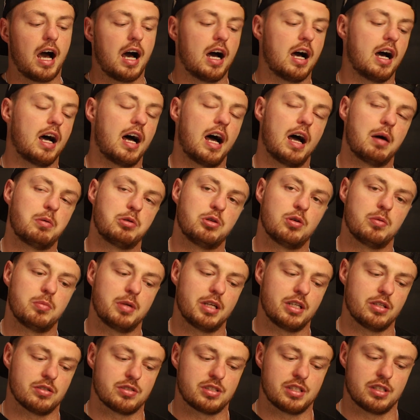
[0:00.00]
uh, I would do a
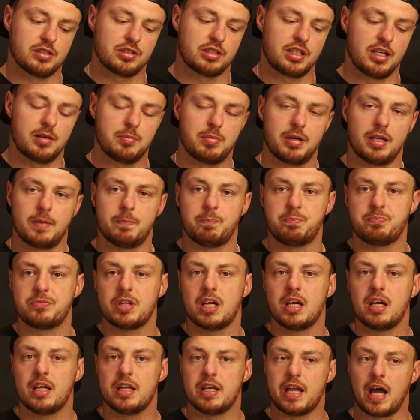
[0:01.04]
manual sales campaign.
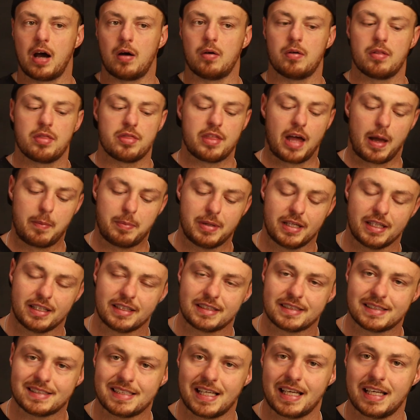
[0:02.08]
Now, that being
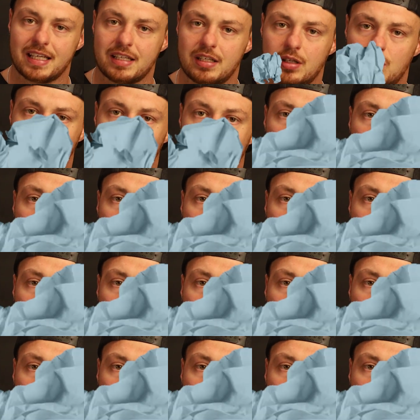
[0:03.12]
said,